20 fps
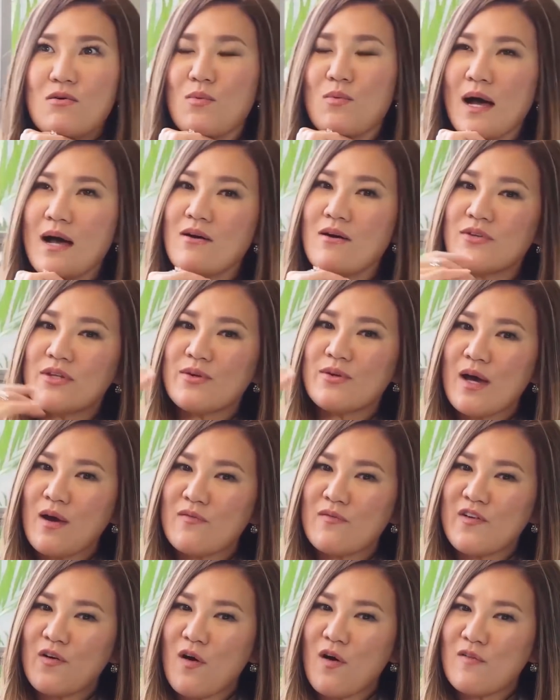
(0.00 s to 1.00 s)
oh wow, you
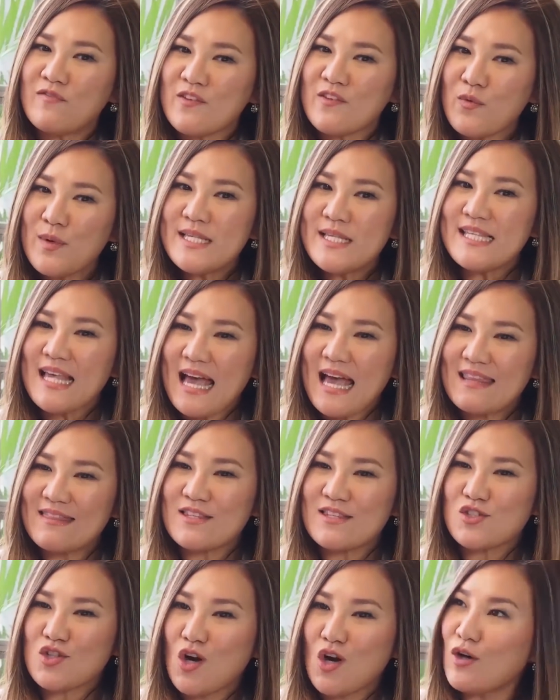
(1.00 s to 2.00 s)
know, I've always
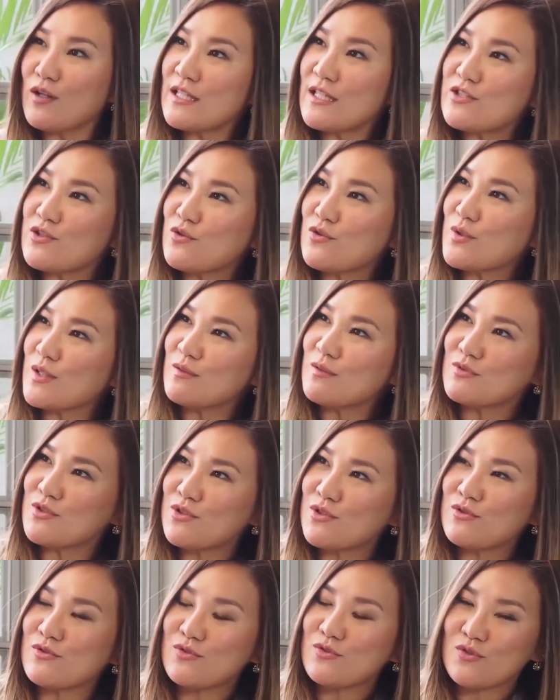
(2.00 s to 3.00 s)
had this calling to go to
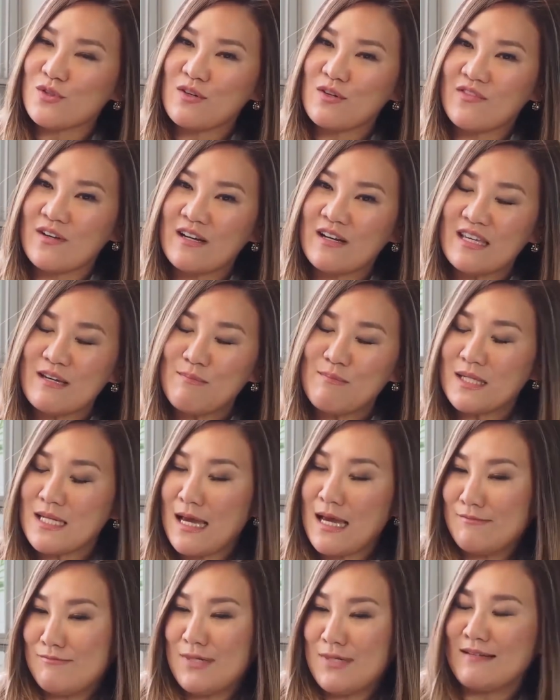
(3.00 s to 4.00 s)
Hawaii,
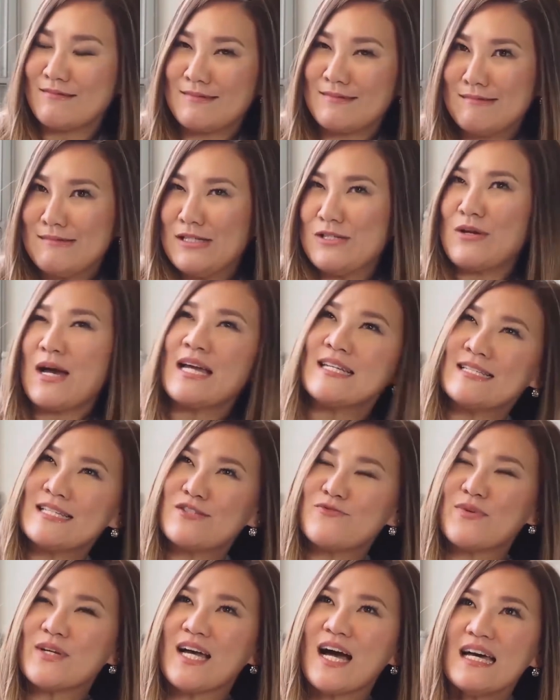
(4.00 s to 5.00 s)
but I
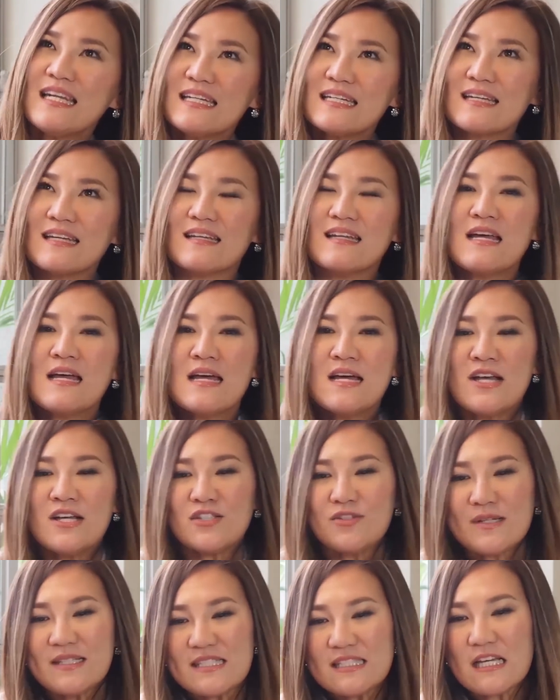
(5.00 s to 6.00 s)
disregarded it.
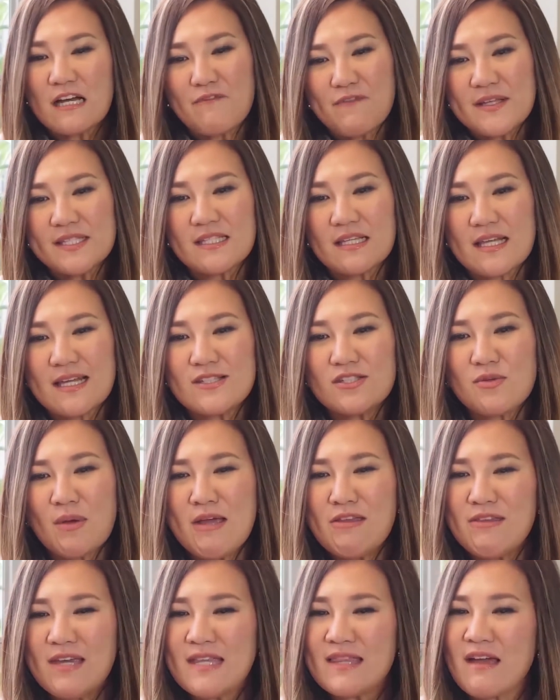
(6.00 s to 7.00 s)
So it surfaced again.
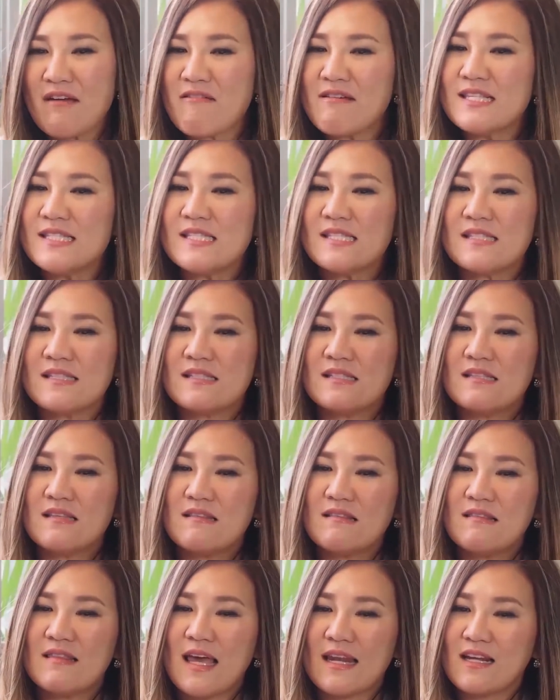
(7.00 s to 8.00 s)
So I think there is
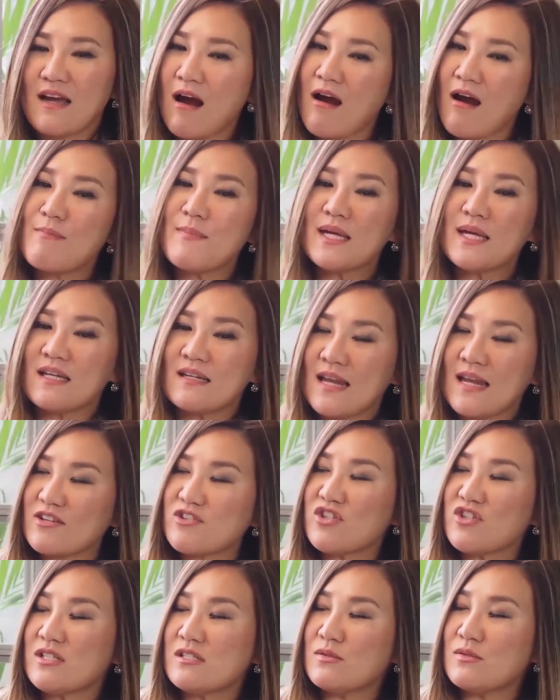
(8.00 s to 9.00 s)
that karmic
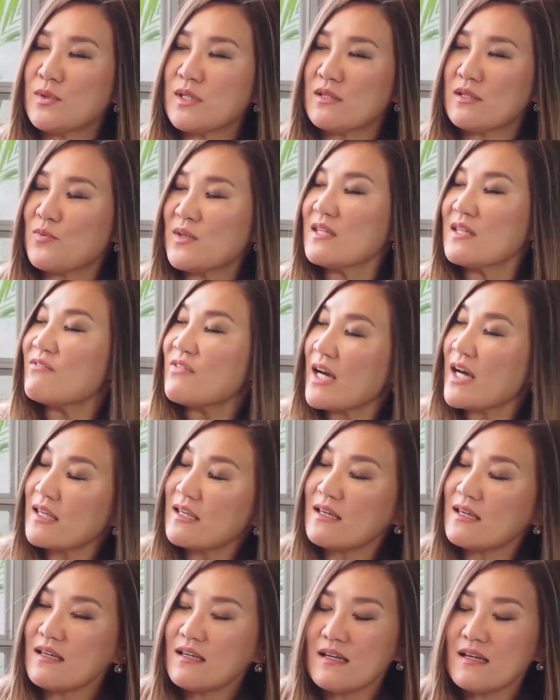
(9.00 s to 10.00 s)
connection with
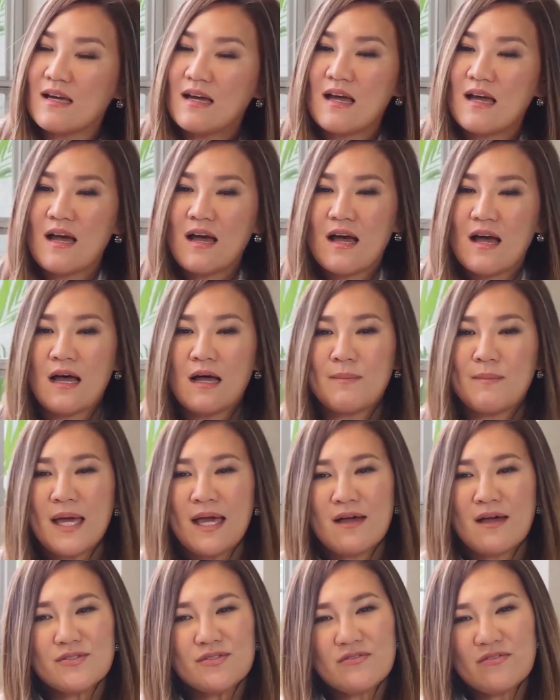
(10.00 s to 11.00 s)
Hawaii.
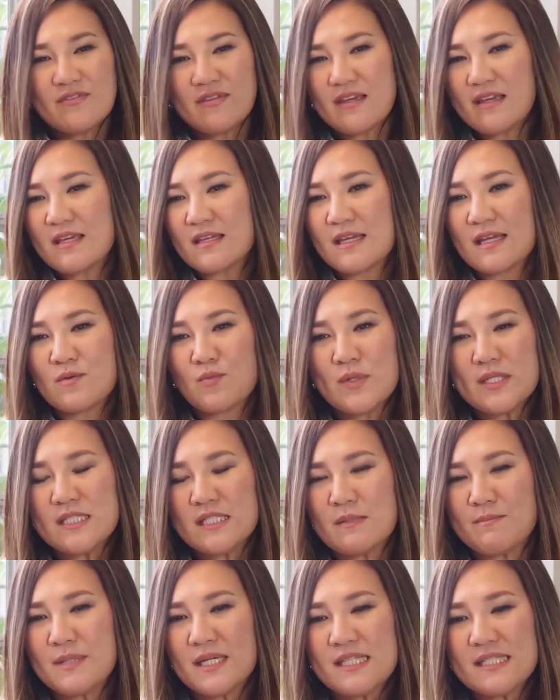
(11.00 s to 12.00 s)
I also think in
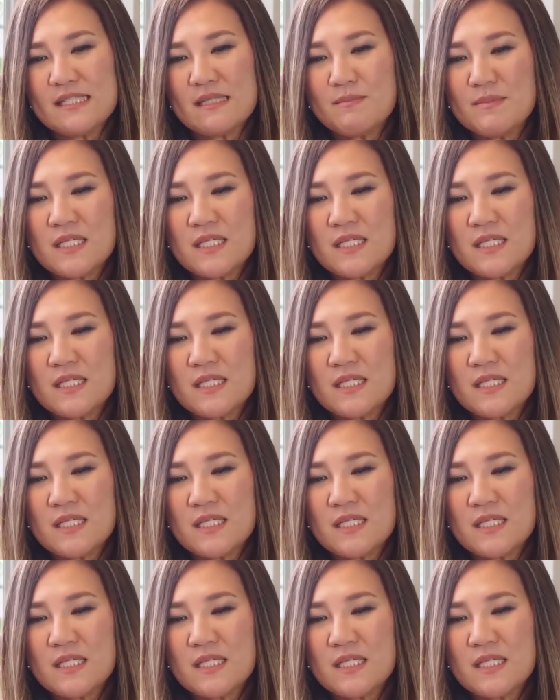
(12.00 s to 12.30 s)
wisdom, because